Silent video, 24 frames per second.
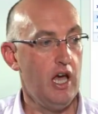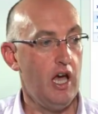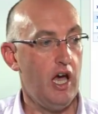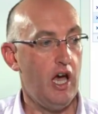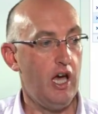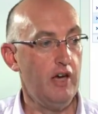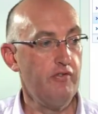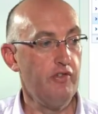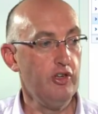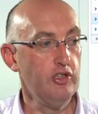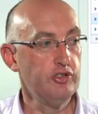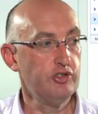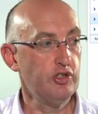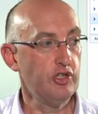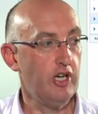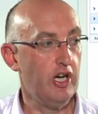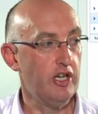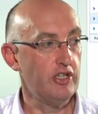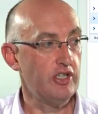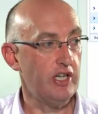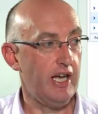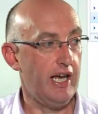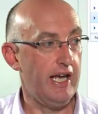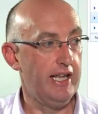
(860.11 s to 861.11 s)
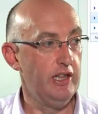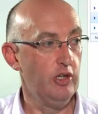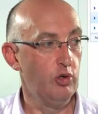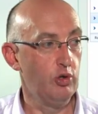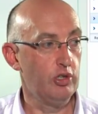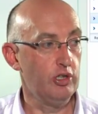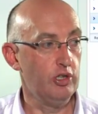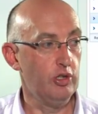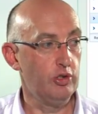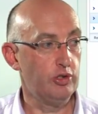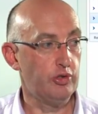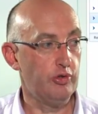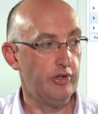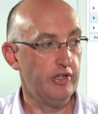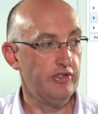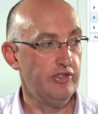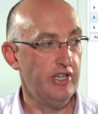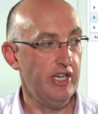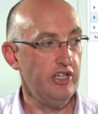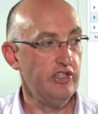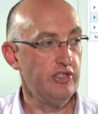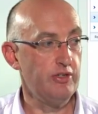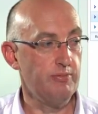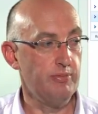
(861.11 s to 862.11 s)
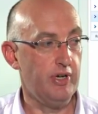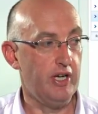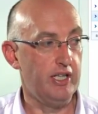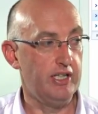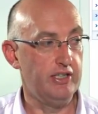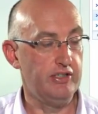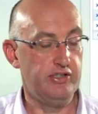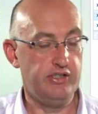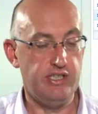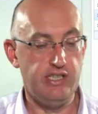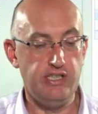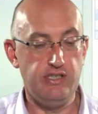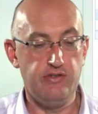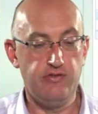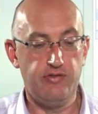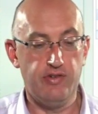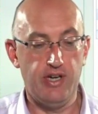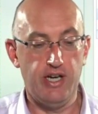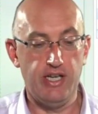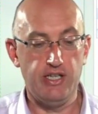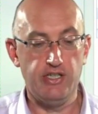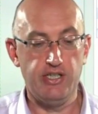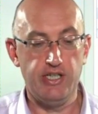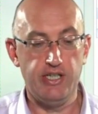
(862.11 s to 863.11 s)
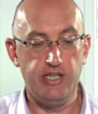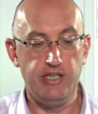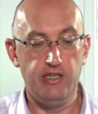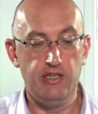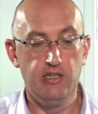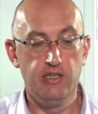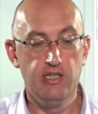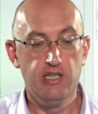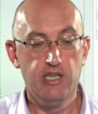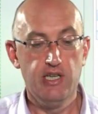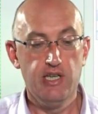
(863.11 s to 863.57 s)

I've also got a local authorization policy defined here.